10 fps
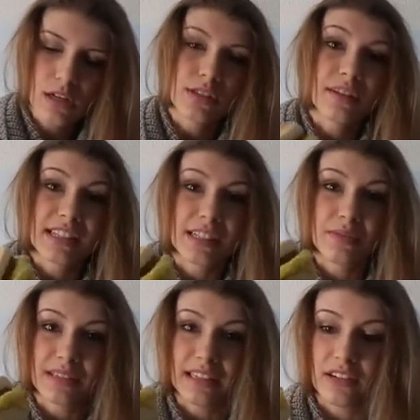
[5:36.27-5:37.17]
So this
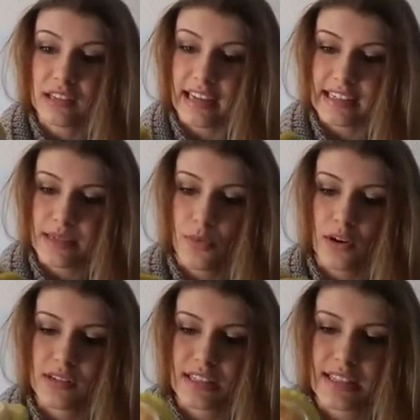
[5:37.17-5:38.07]
is what they look like at Tim
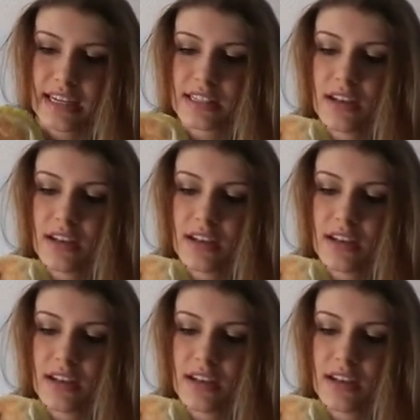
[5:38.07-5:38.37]
Hortons. It's like a